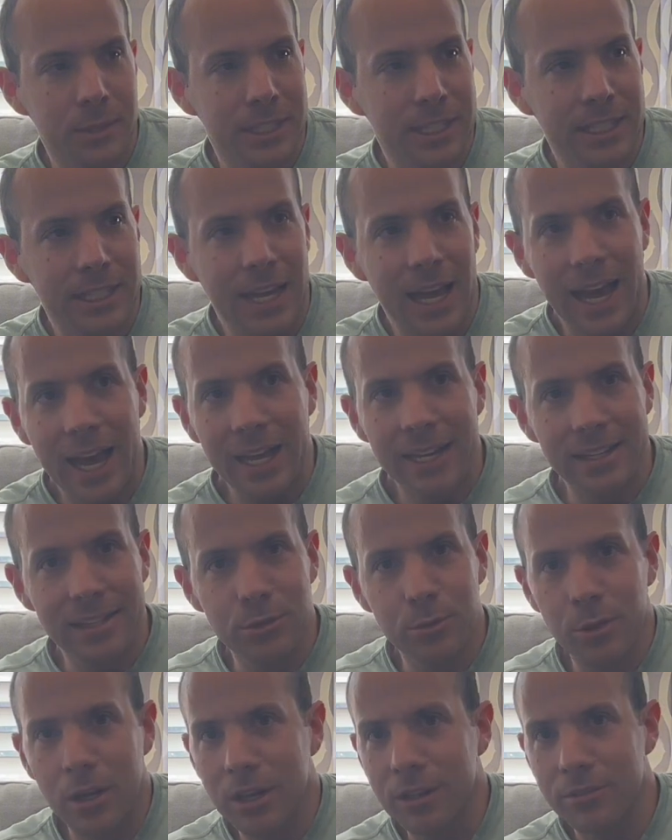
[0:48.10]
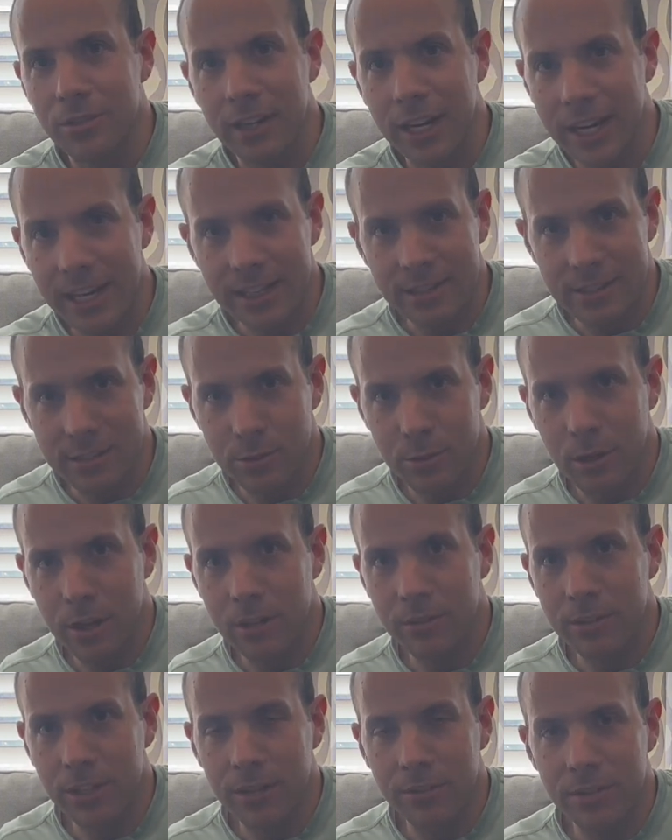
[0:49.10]
9 to 12 or 8 to
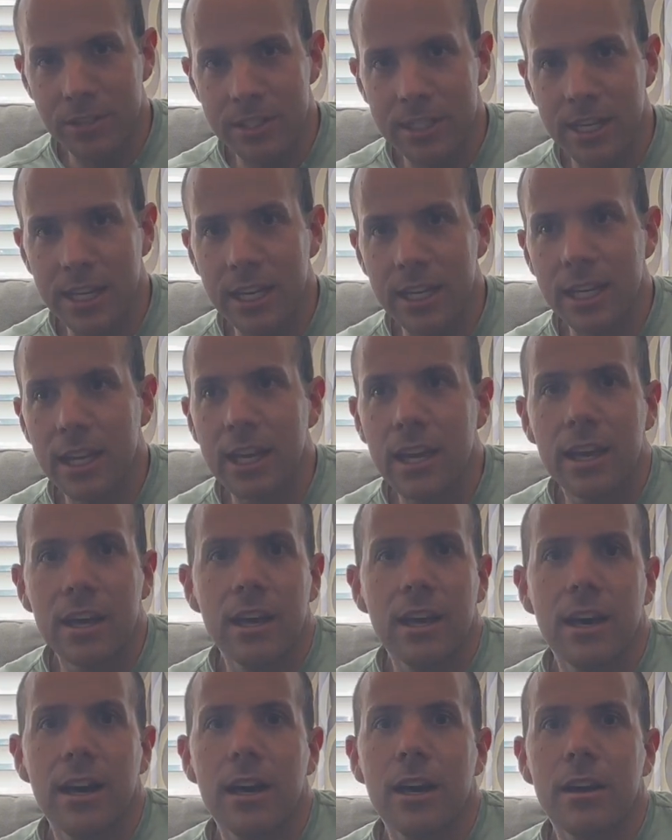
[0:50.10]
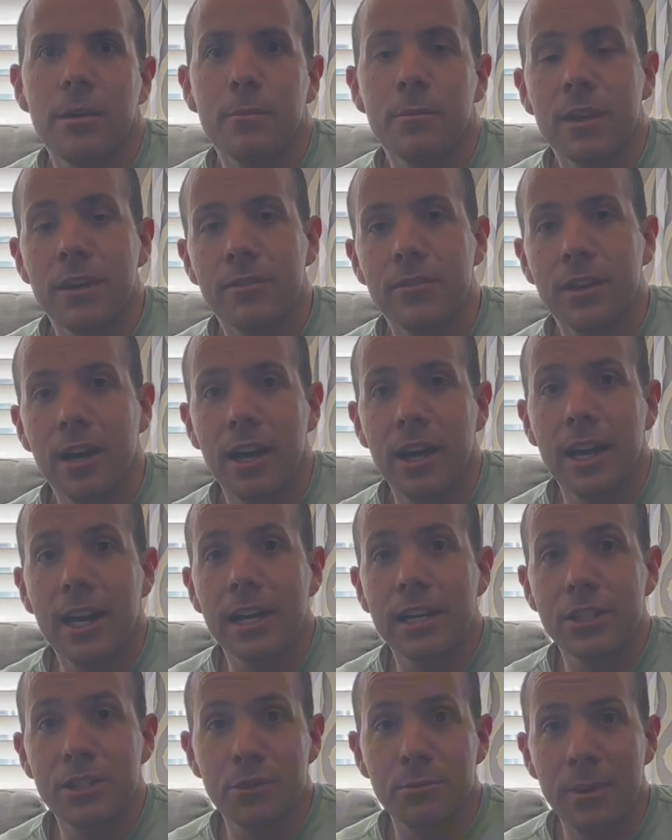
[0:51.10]
12, give or take, they've got
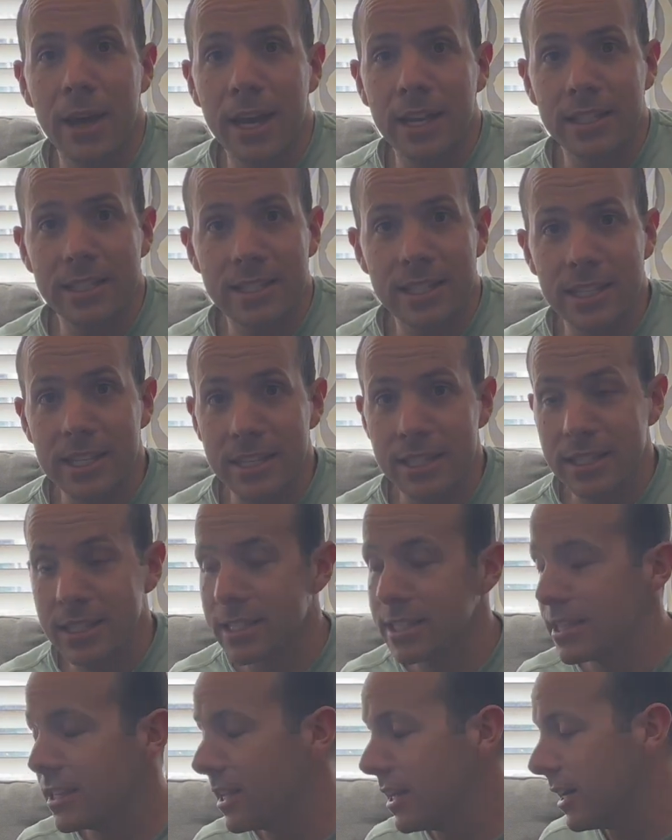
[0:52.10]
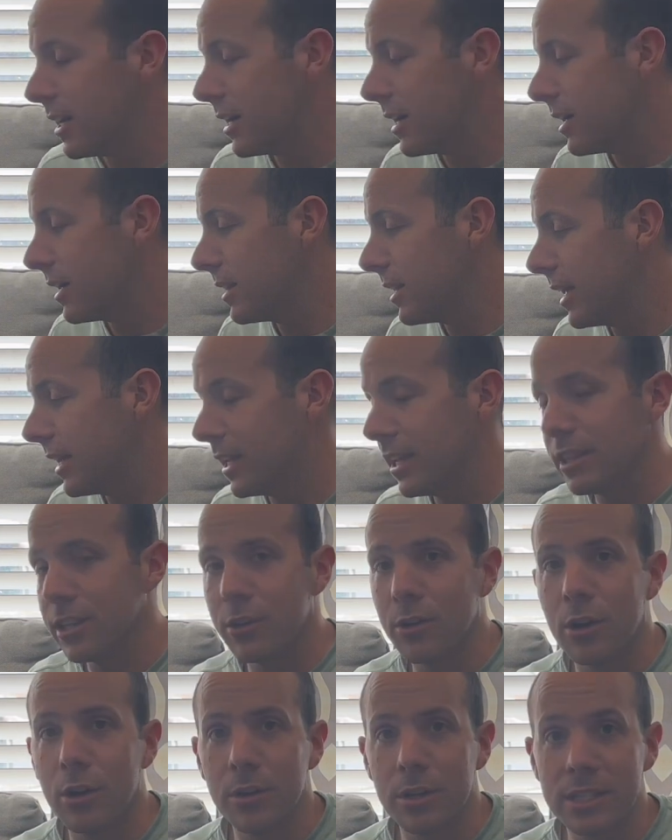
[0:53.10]
extra magazines like in
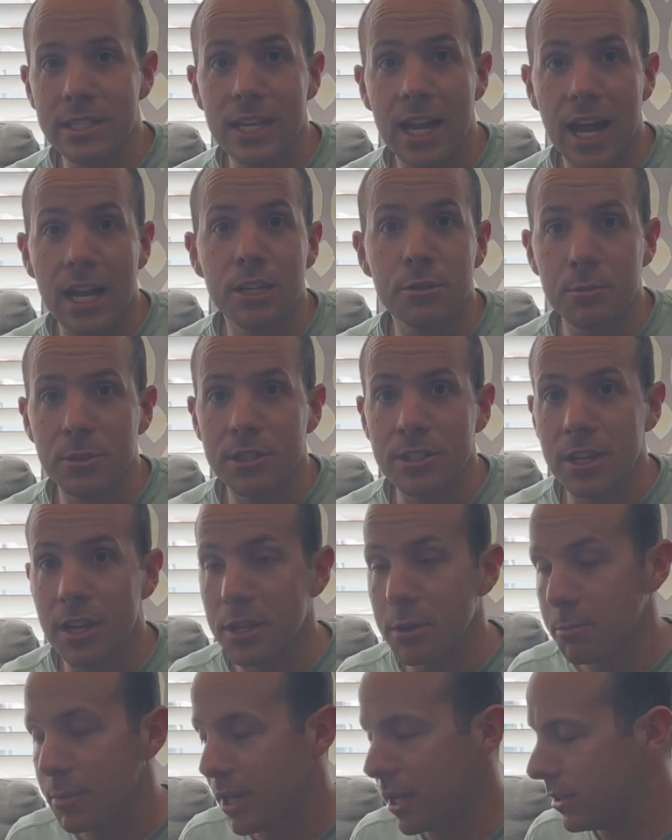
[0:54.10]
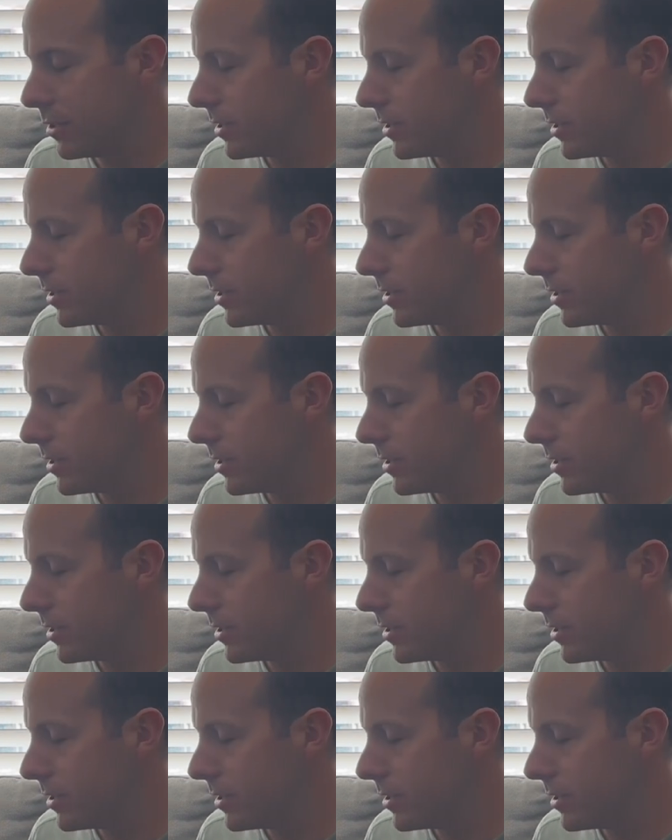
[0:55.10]
their own attachments on the belt.